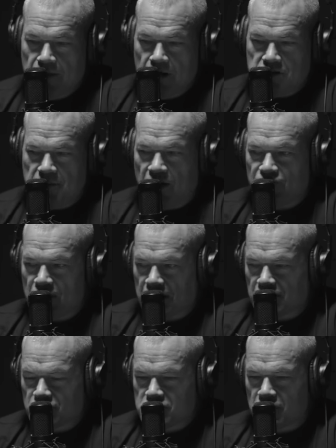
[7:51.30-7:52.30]
As a matter of
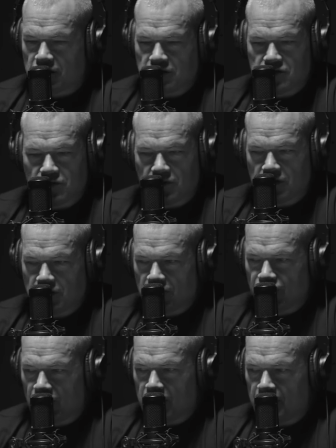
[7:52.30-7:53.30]
fact, I was talking to
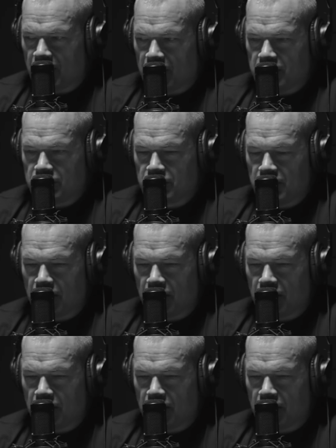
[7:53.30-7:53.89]
a friend of mine